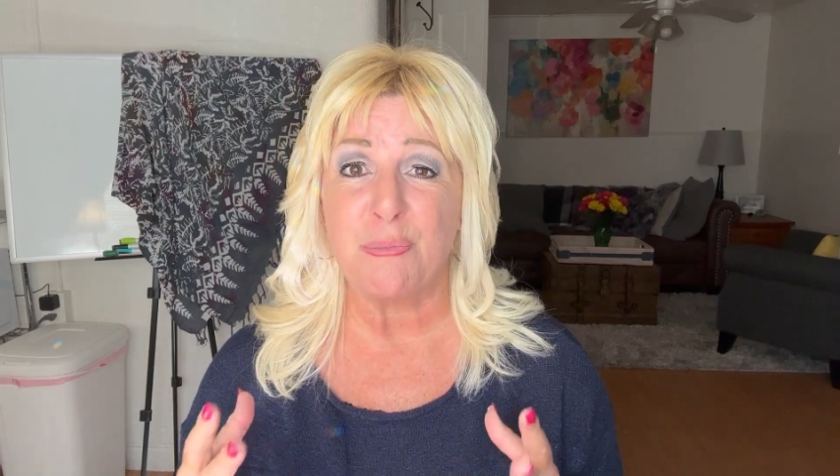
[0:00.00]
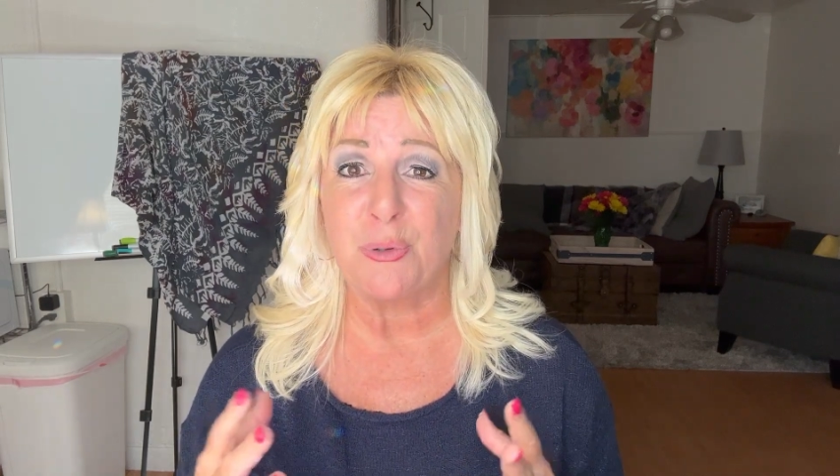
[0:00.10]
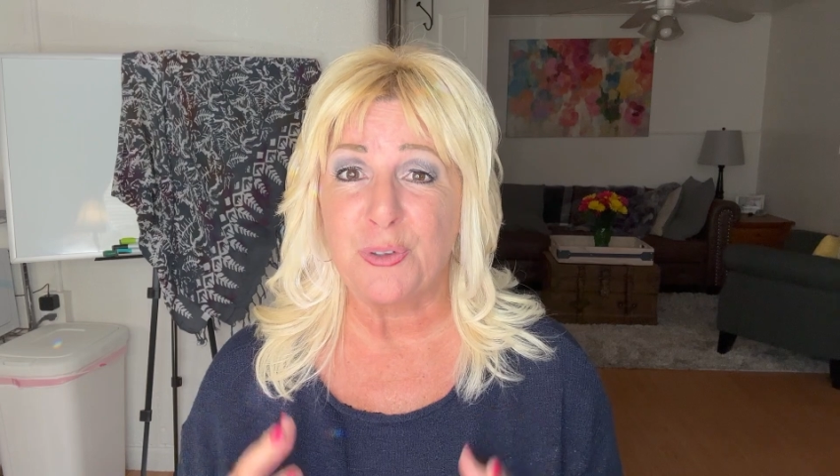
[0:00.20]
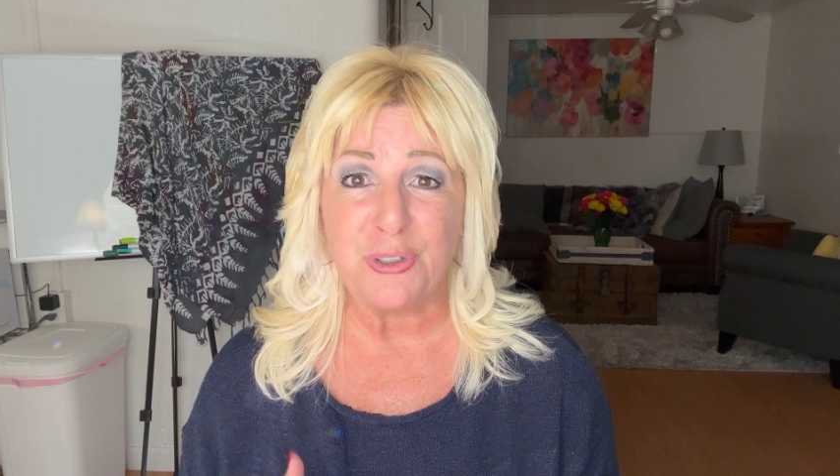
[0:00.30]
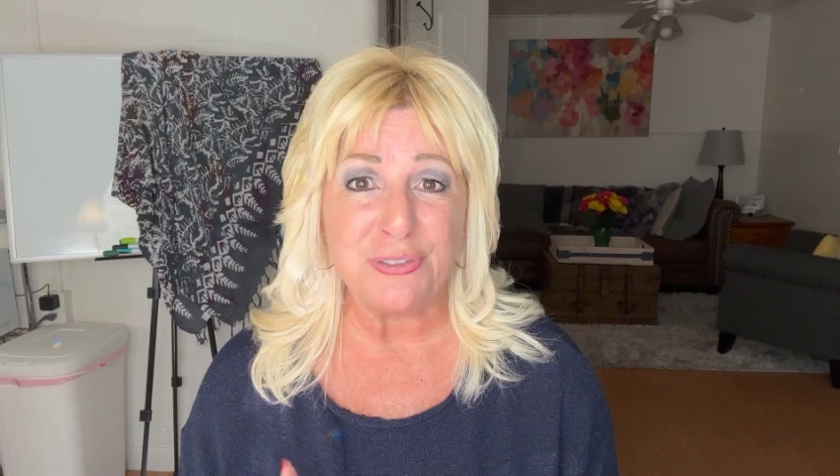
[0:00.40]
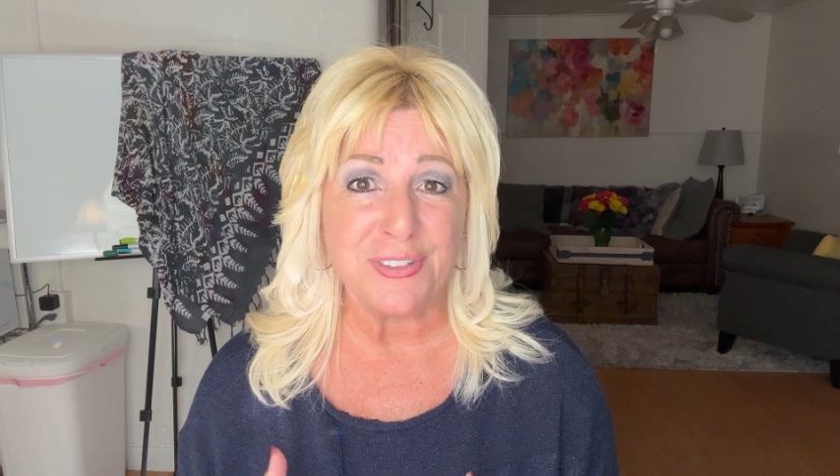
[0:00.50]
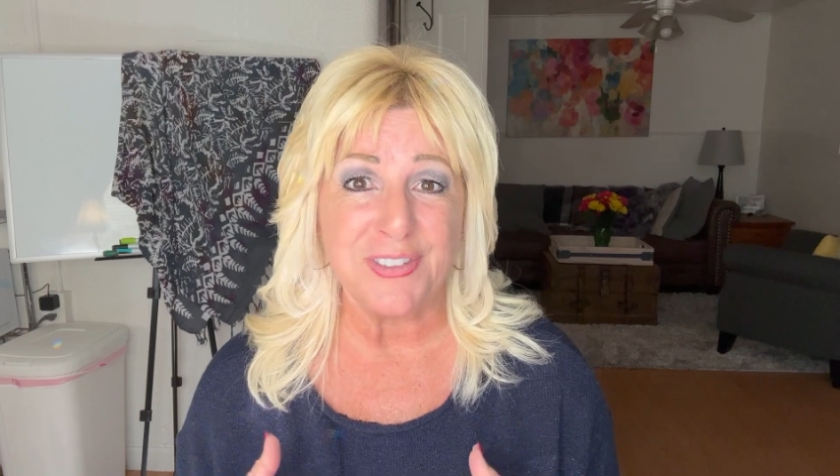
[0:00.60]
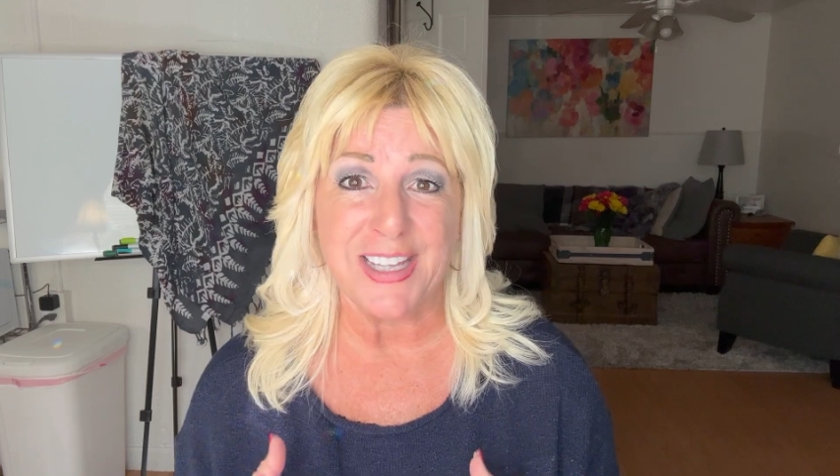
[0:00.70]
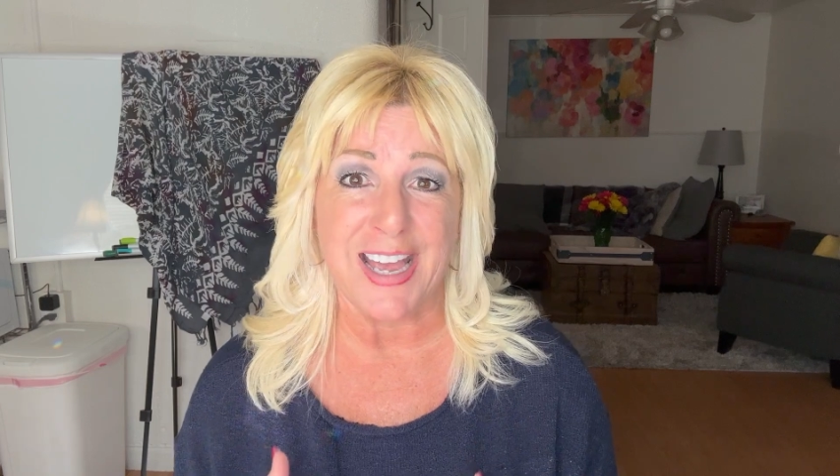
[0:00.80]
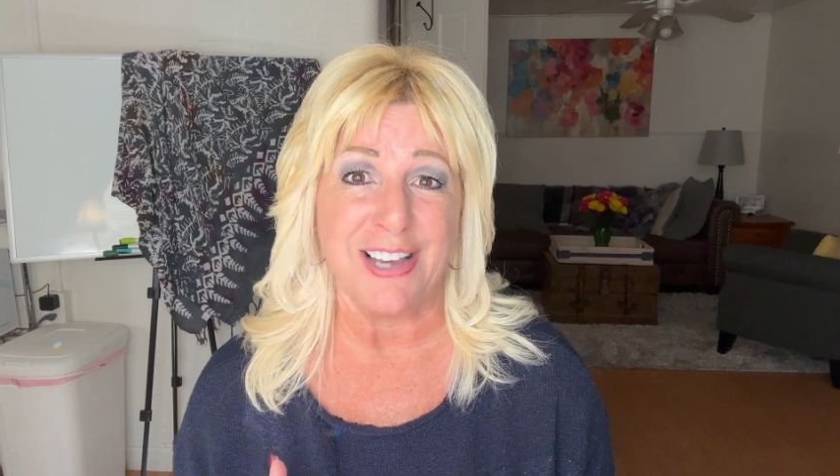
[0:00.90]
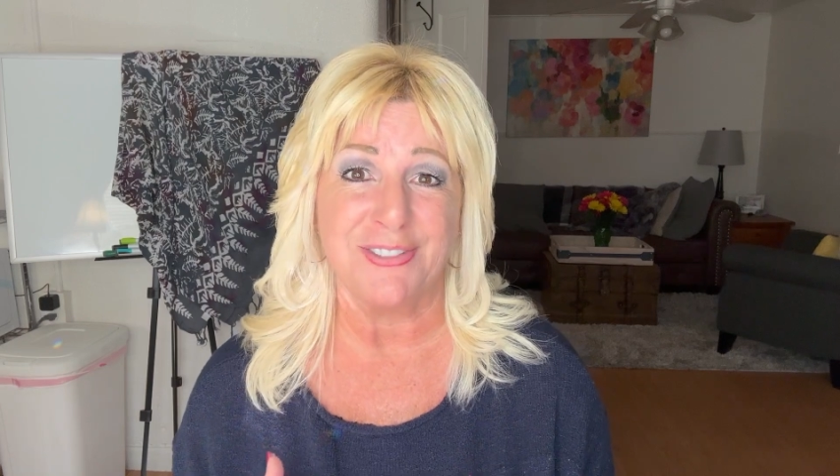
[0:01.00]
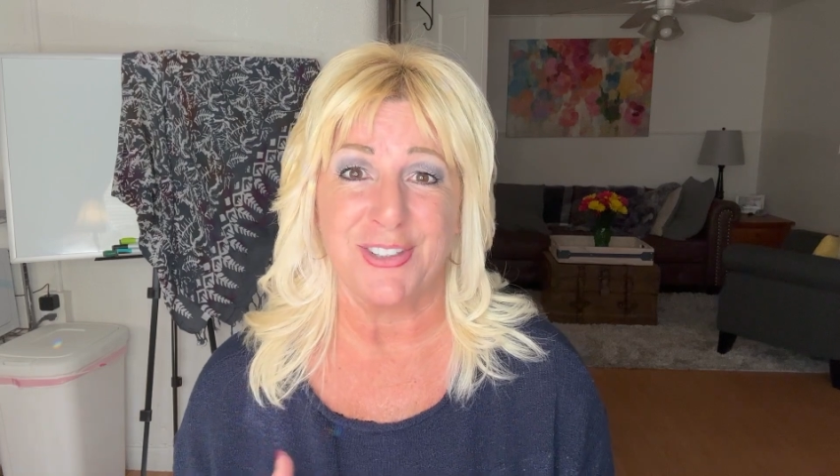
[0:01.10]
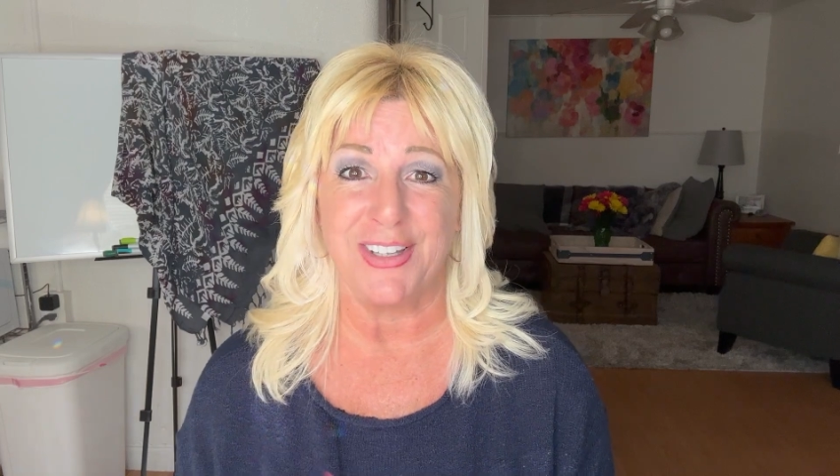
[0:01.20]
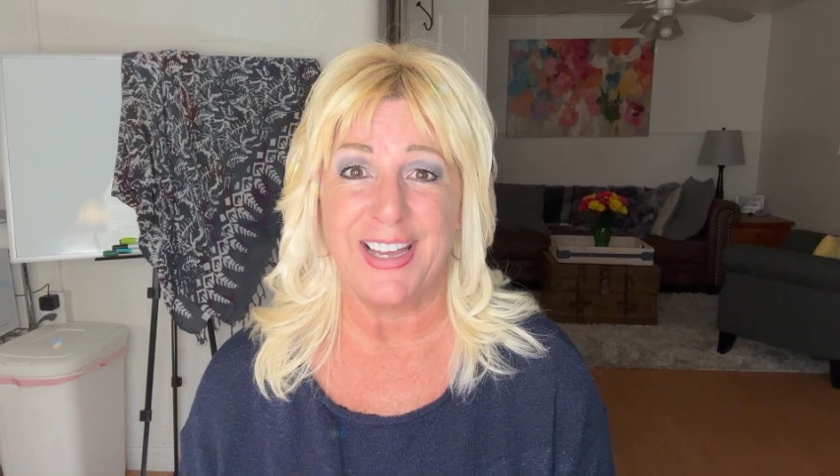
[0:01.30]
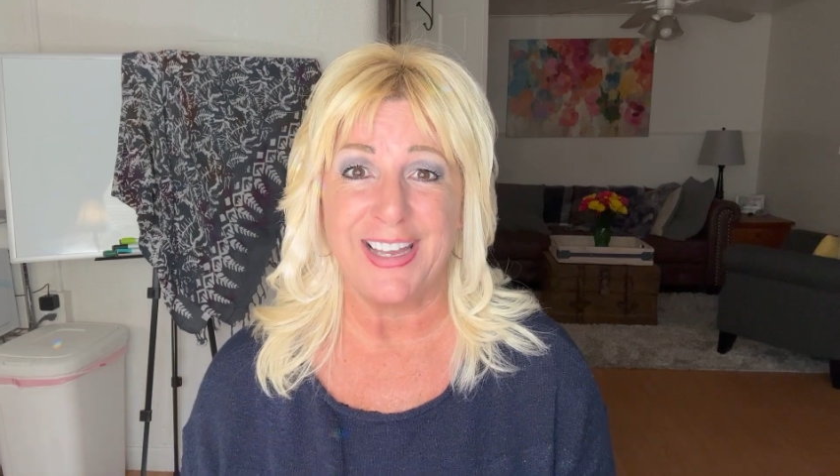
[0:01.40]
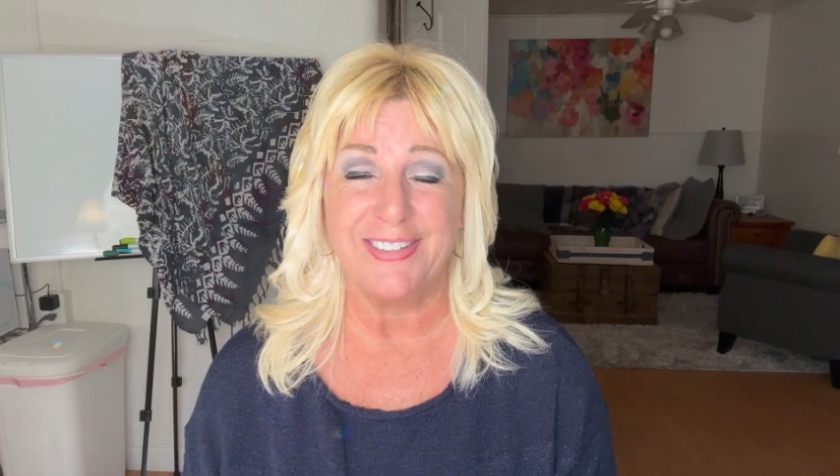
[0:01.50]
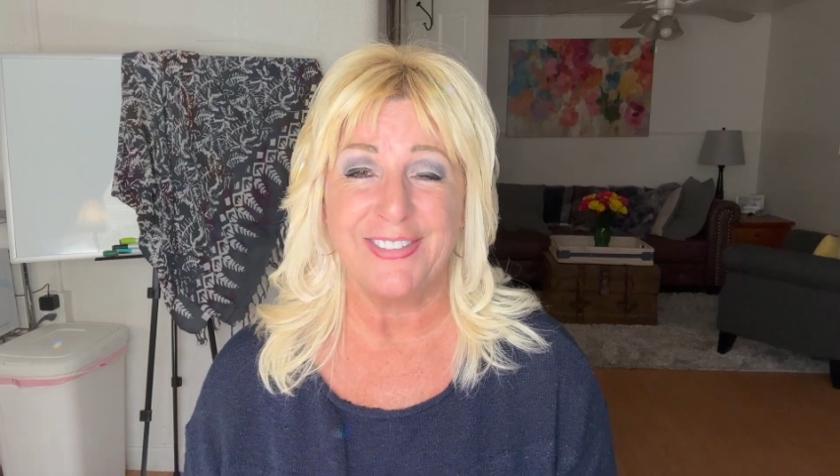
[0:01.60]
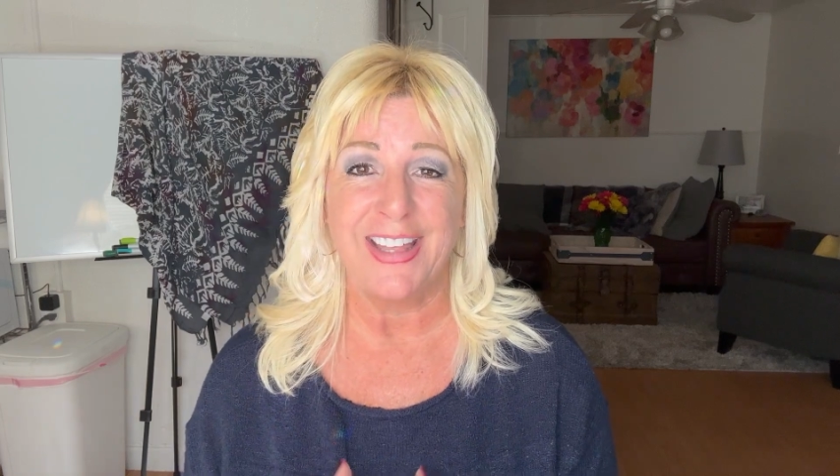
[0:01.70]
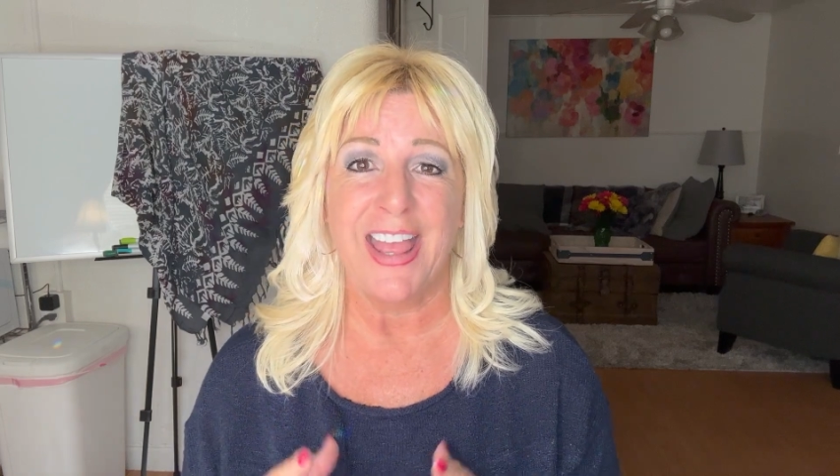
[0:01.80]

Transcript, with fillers: proof of the afterlife